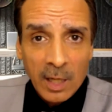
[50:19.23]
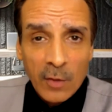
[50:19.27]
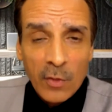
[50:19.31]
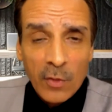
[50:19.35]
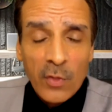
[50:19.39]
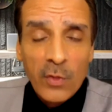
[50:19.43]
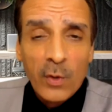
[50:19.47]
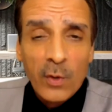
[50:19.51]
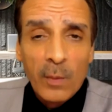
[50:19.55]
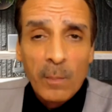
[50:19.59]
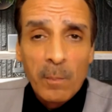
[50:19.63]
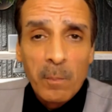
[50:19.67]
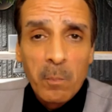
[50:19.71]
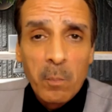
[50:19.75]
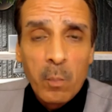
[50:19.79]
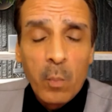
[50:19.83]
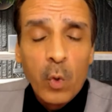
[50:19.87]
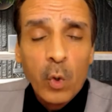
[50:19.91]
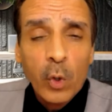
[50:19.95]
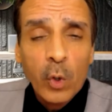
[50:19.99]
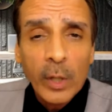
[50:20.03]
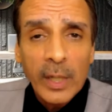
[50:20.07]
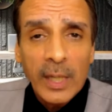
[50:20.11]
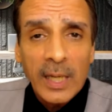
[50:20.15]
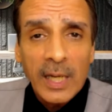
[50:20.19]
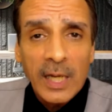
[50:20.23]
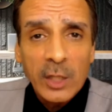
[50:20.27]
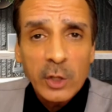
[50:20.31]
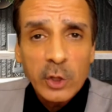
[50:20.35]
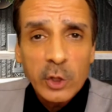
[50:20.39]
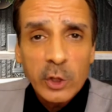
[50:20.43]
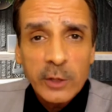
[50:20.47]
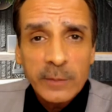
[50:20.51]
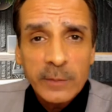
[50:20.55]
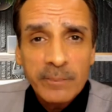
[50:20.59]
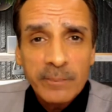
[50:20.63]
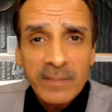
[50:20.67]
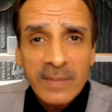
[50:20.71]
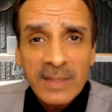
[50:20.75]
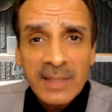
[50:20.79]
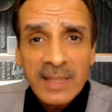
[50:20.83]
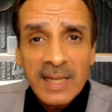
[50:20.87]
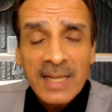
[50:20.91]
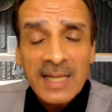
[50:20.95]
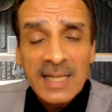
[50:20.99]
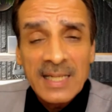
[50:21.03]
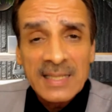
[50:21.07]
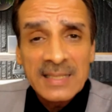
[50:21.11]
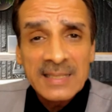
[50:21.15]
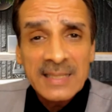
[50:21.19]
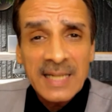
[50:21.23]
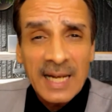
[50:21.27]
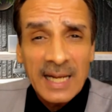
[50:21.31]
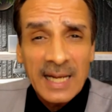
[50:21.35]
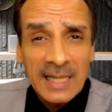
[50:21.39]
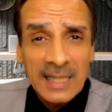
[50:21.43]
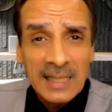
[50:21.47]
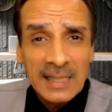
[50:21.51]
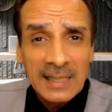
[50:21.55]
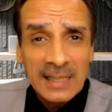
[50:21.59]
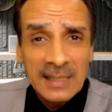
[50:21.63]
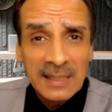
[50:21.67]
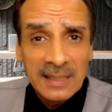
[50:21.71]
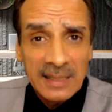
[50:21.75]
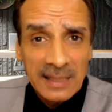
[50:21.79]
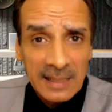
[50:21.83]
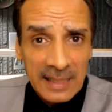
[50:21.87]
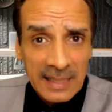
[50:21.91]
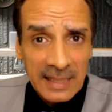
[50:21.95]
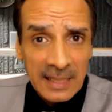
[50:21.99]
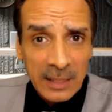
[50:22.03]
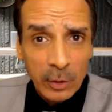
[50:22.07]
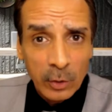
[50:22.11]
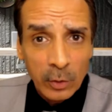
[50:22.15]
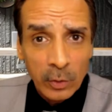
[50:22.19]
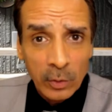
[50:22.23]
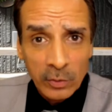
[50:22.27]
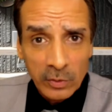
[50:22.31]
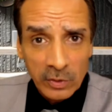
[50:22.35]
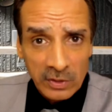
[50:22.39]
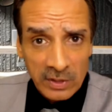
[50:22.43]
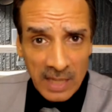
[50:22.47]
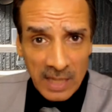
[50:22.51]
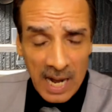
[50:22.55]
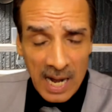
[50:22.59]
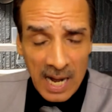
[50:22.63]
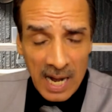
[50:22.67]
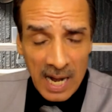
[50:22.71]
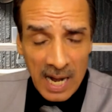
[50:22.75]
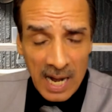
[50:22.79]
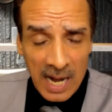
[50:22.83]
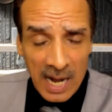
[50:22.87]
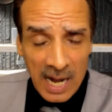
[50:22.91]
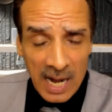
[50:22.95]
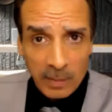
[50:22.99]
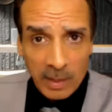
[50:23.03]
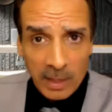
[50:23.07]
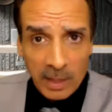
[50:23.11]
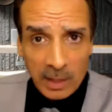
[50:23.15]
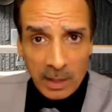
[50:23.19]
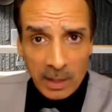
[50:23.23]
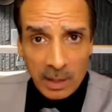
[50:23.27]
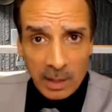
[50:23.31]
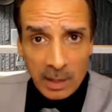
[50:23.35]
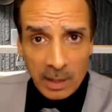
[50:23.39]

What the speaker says: The mortgage is a legal document